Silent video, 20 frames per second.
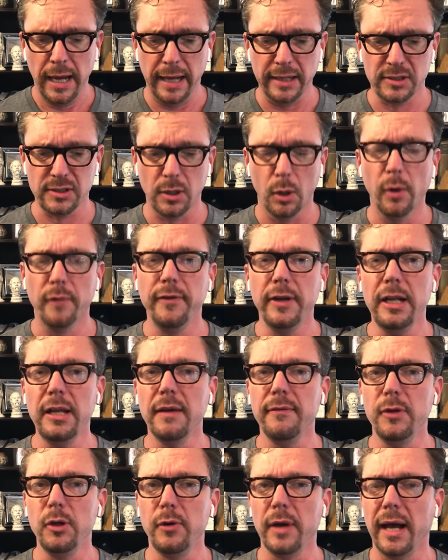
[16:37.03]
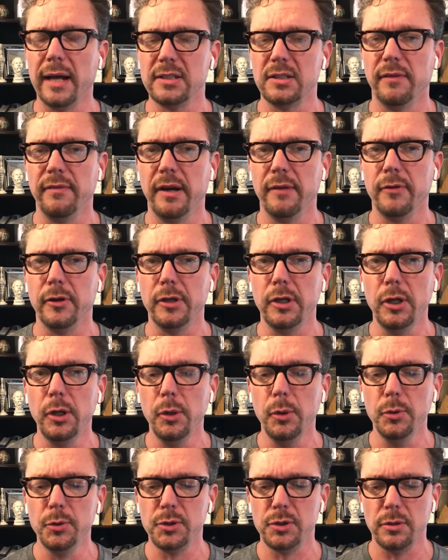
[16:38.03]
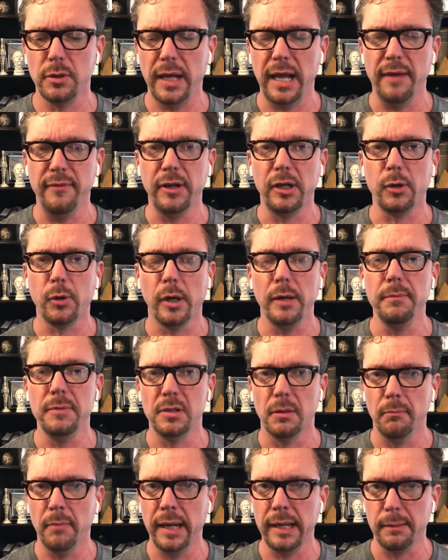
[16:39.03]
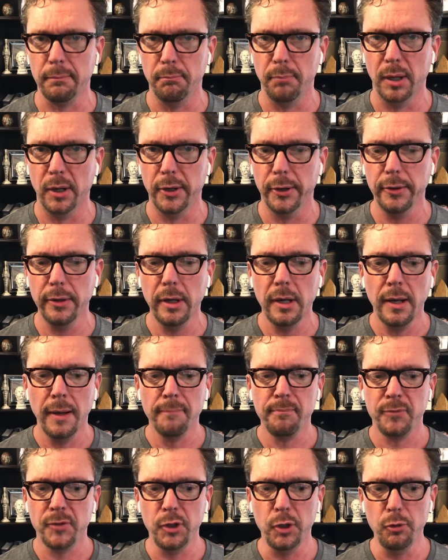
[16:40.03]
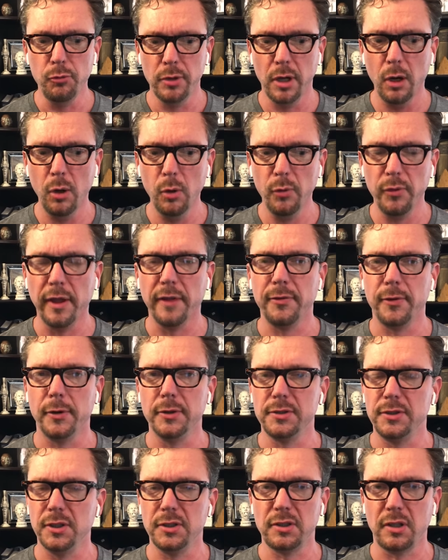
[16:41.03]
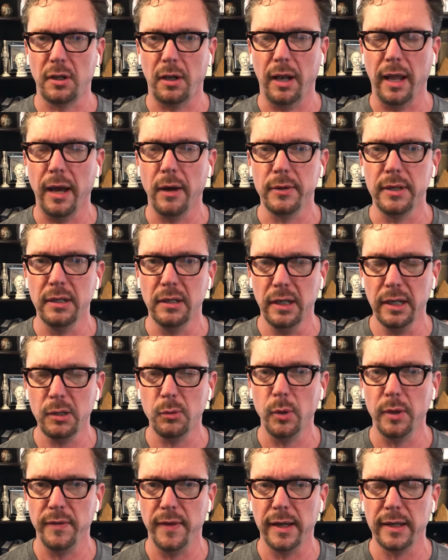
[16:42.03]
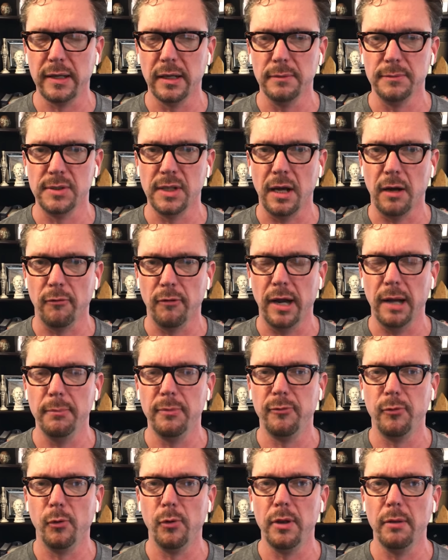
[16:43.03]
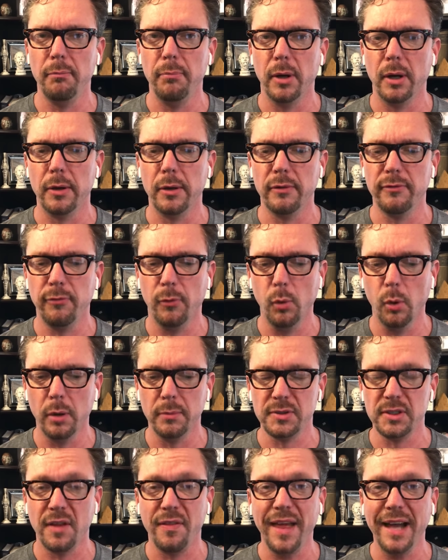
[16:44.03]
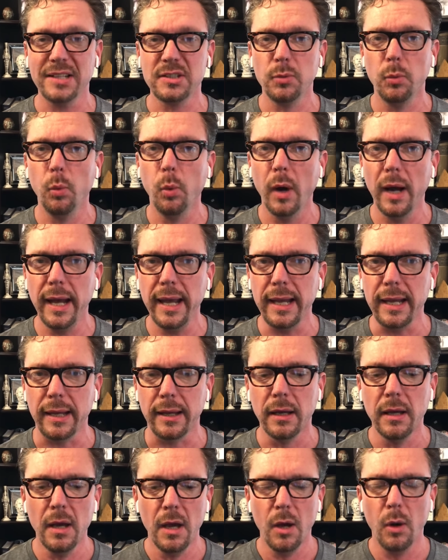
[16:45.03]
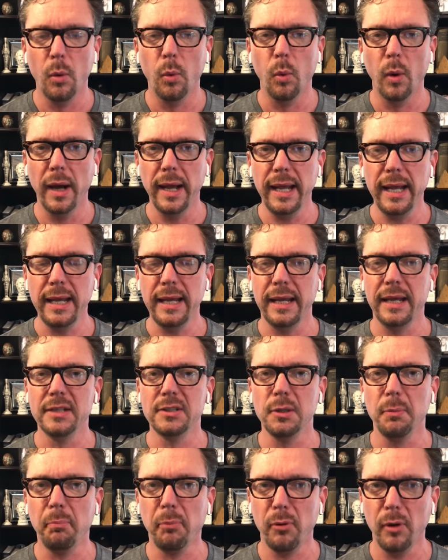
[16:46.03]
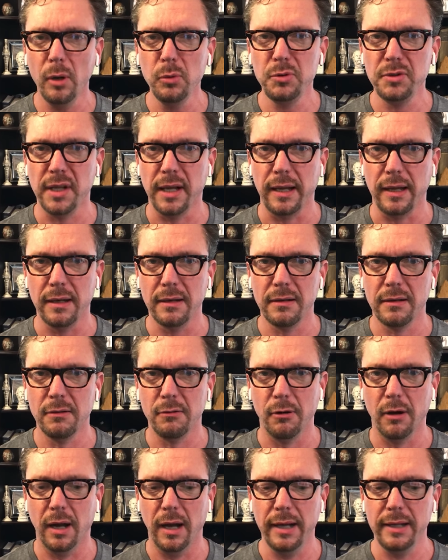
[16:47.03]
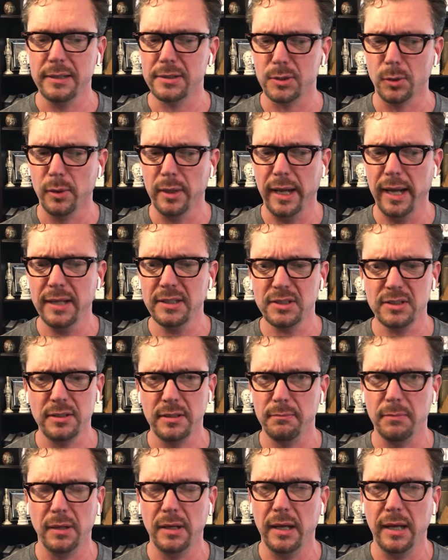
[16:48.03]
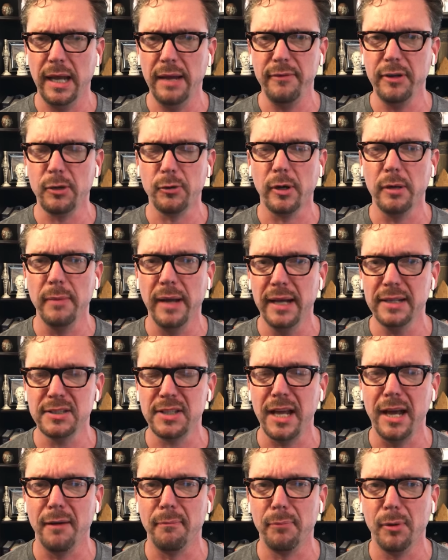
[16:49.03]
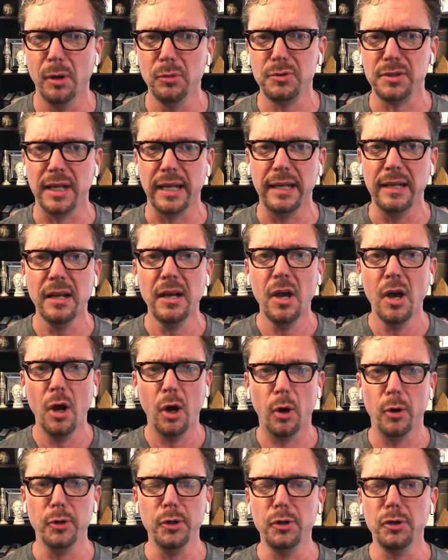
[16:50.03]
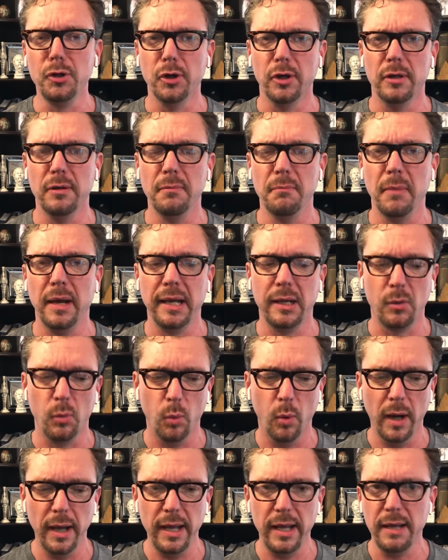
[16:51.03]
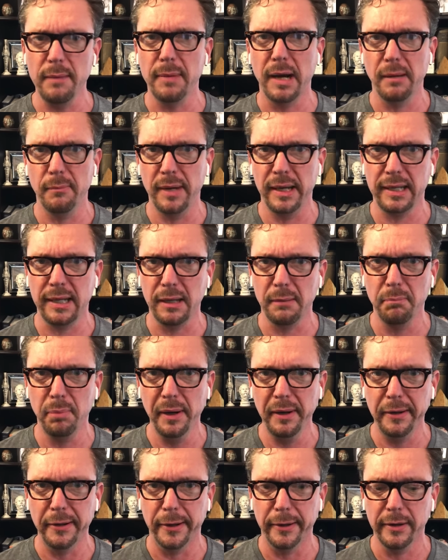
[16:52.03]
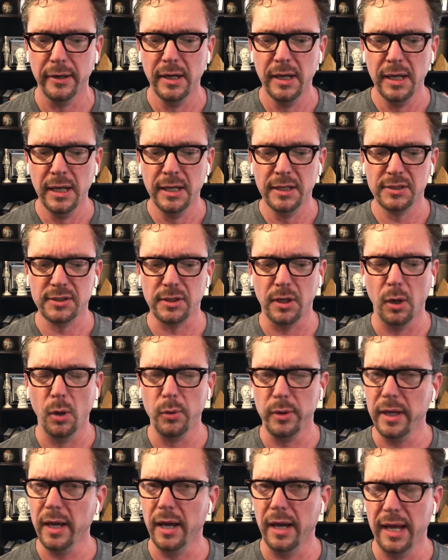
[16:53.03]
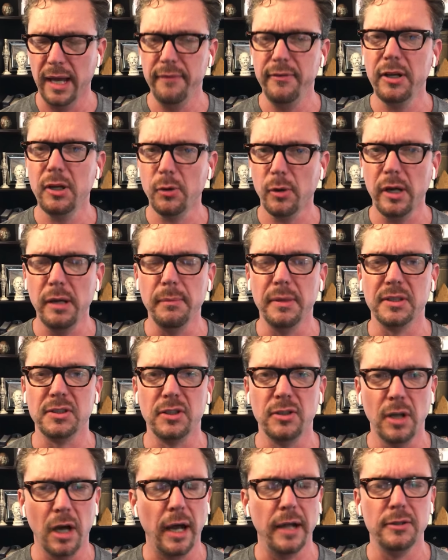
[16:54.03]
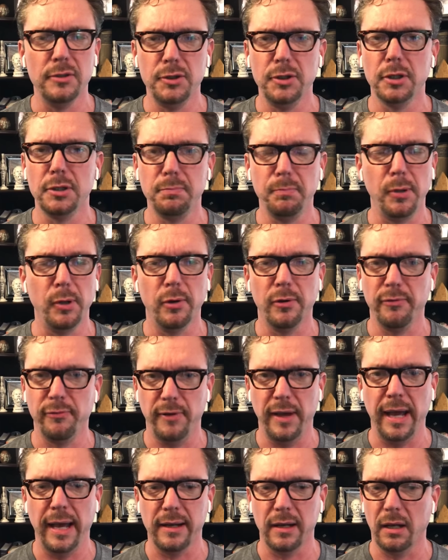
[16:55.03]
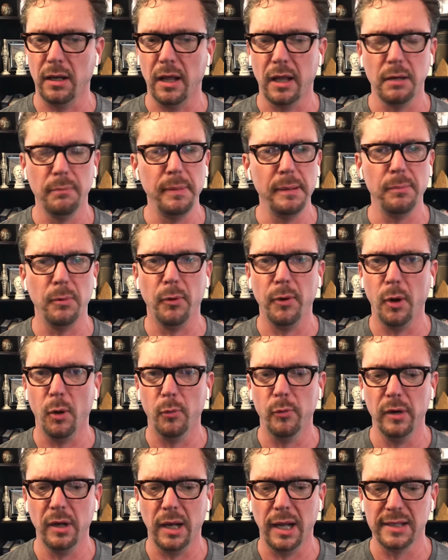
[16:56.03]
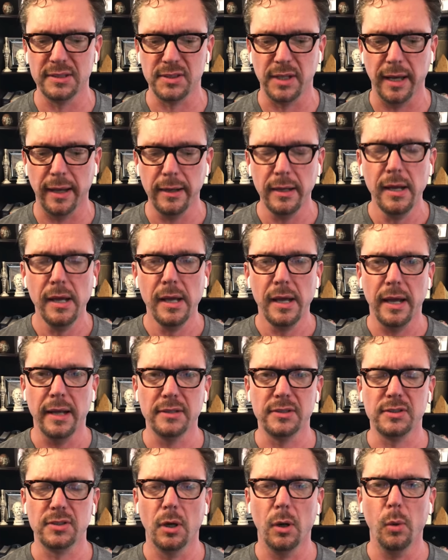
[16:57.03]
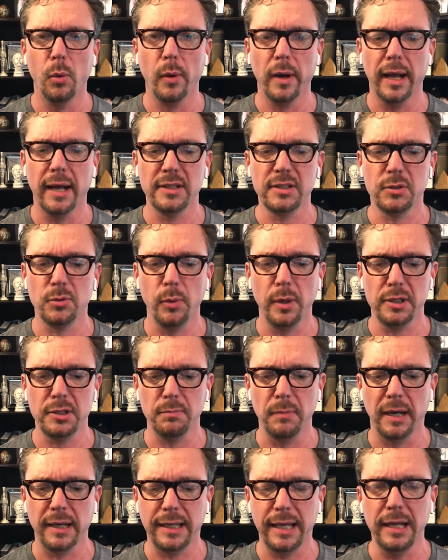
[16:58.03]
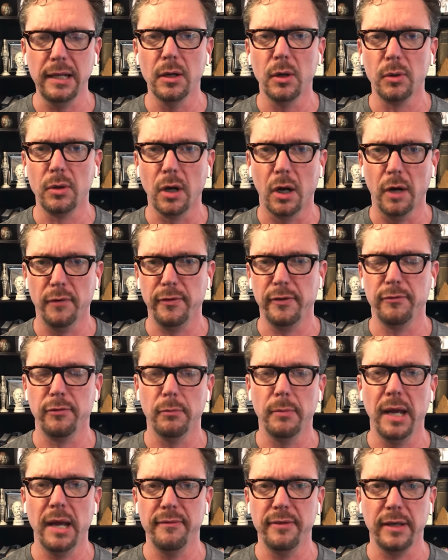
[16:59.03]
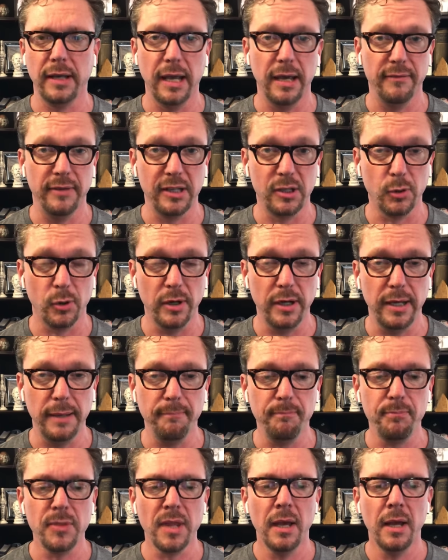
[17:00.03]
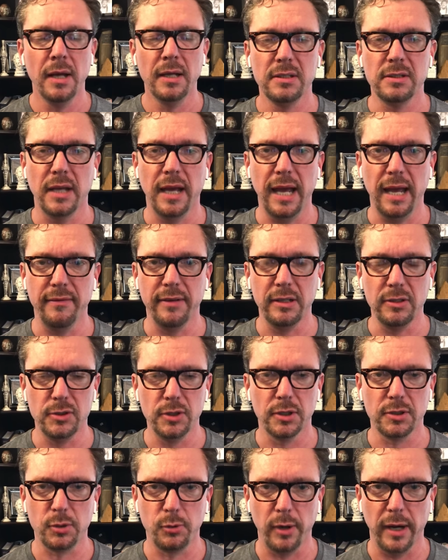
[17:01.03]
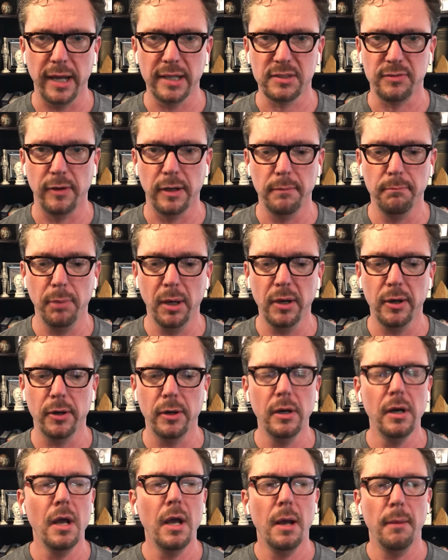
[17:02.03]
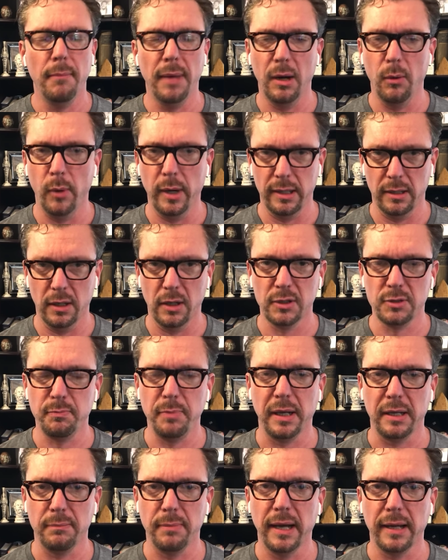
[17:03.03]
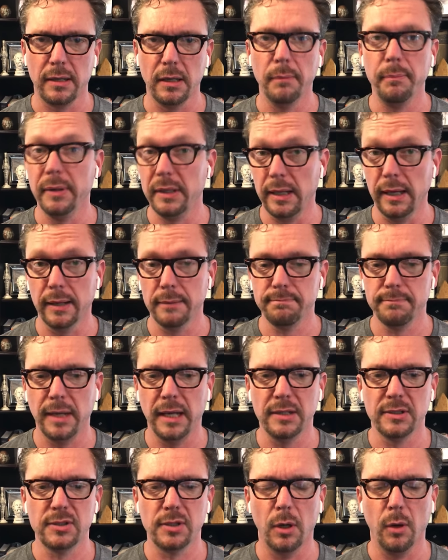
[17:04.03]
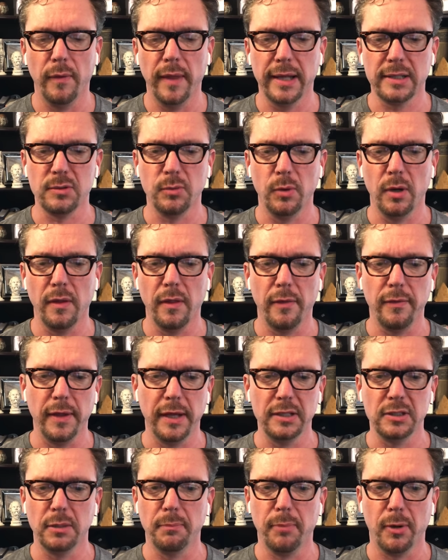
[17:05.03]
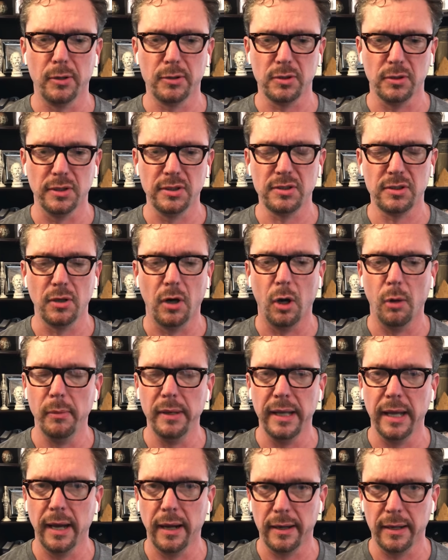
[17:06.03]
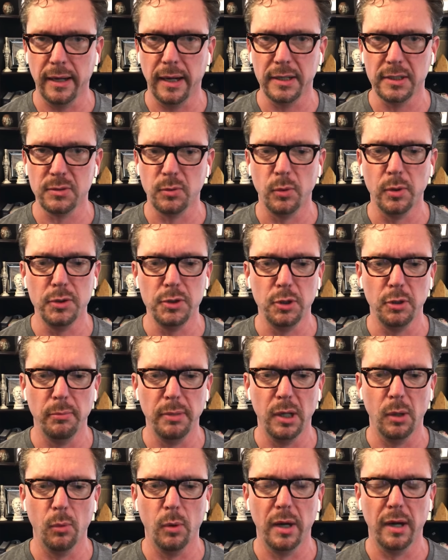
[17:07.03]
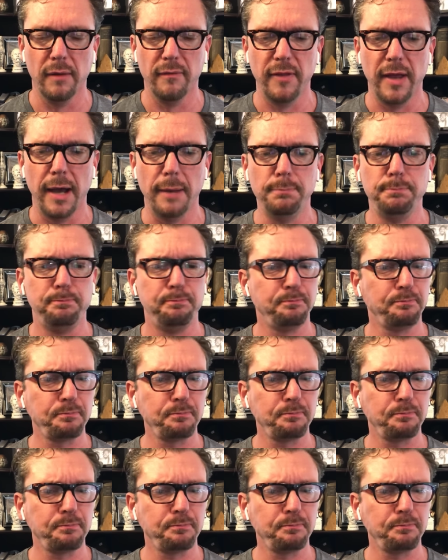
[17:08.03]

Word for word: And so if any of you guys have ever used heavy cream to make butter, you know that there's this cloudy liquid that comes out right before the butter forms. That's whey. Whey is a protein, right? So it has, heavy cream has to have protein, or you couldn't make whey by making butter. So yeah, heavy cream is not just pure fat. A lot of people don't realize that. And so when I switched my keto coffee from having heavy cream to having just grass-fed butter, my weight loss picked back up again. And so that's one of the things that personally stalled me out, and I just wanted you to be aware of that.